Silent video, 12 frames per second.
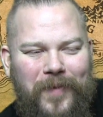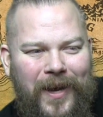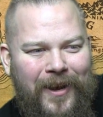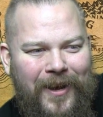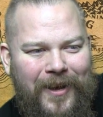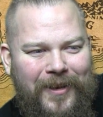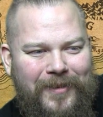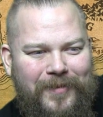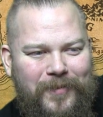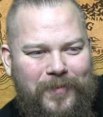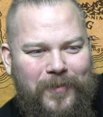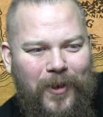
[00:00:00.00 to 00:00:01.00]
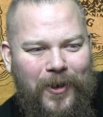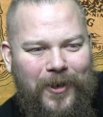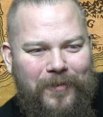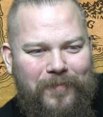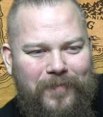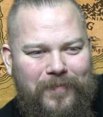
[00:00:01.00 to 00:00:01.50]

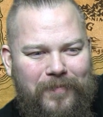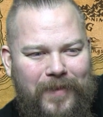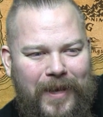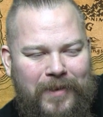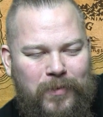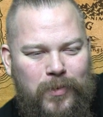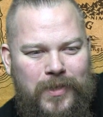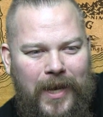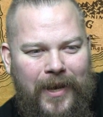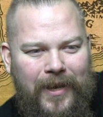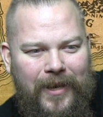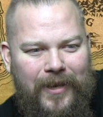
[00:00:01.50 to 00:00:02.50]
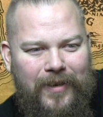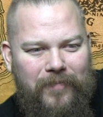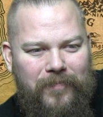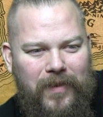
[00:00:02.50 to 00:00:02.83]
Like there was a